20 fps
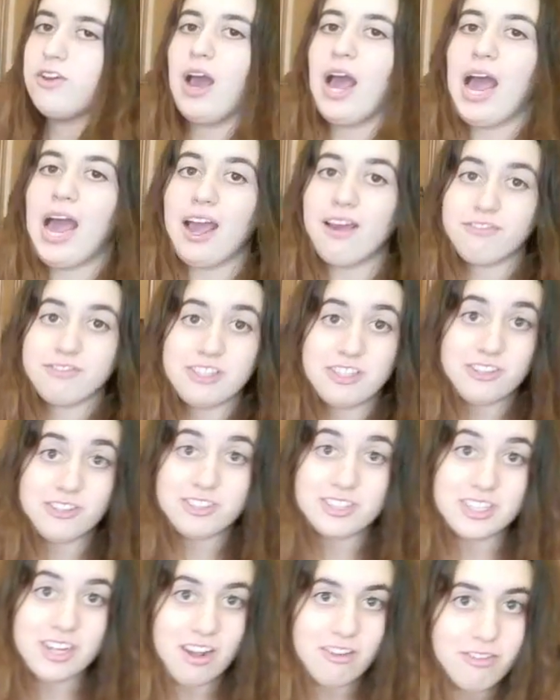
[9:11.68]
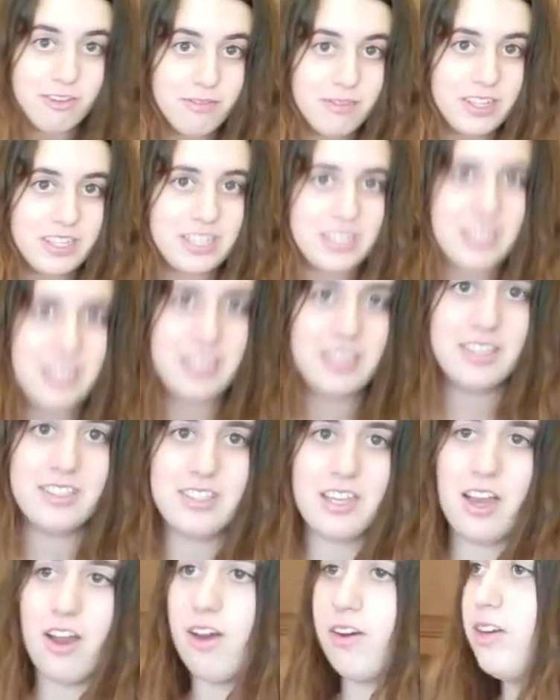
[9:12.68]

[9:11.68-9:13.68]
have to use an oven mitt to take this out.